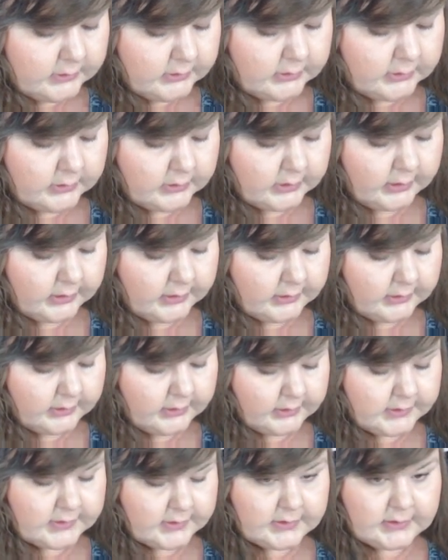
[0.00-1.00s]
you got there, you
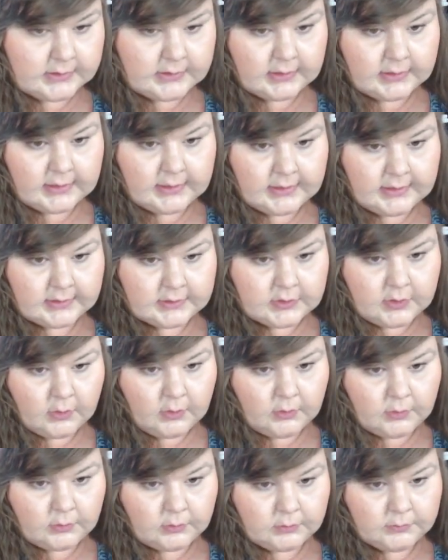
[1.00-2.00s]
can see the large
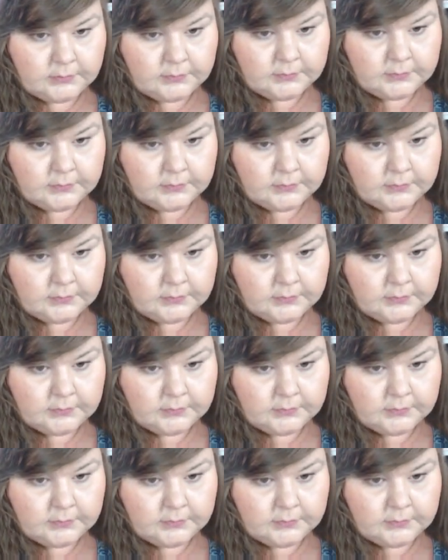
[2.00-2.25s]
hole,